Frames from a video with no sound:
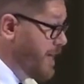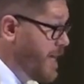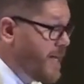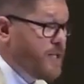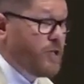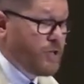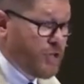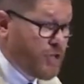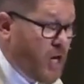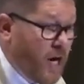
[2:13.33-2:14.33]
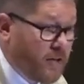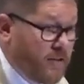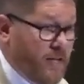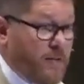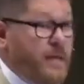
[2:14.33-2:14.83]
It
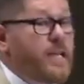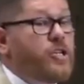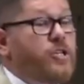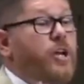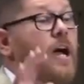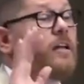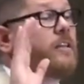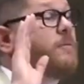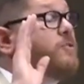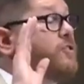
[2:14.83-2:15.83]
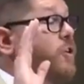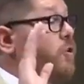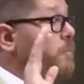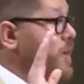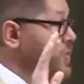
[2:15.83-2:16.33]
shocked them. It shocked them
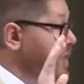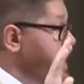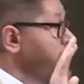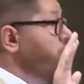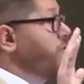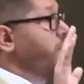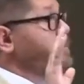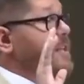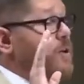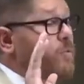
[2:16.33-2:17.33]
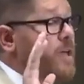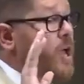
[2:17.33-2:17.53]
so much that they do something that we